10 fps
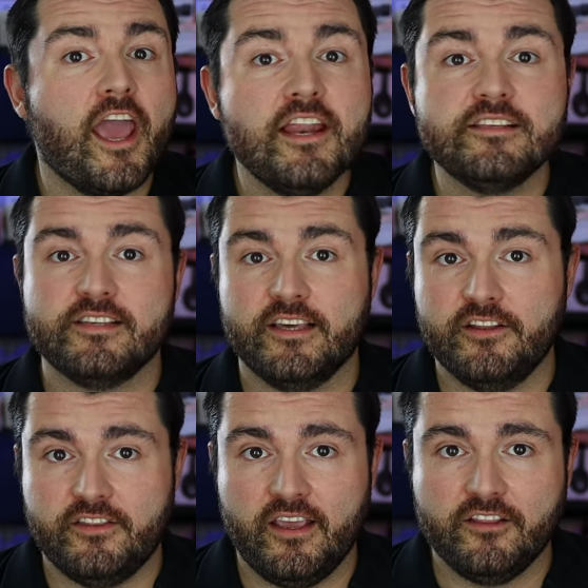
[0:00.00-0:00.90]
and it's a
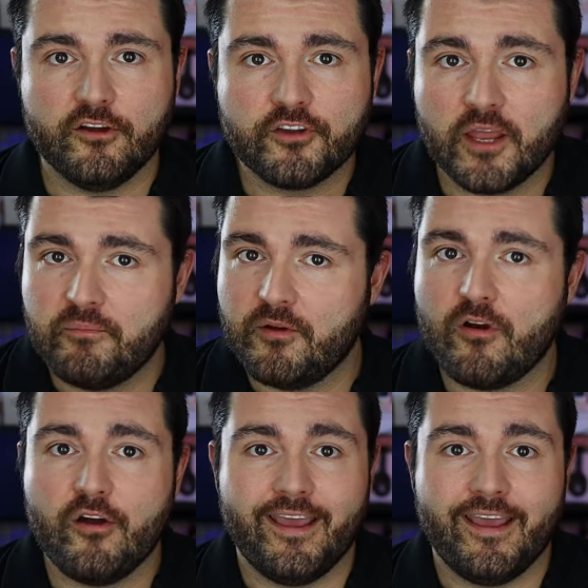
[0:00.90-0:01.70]
good thing, don't get me wrong.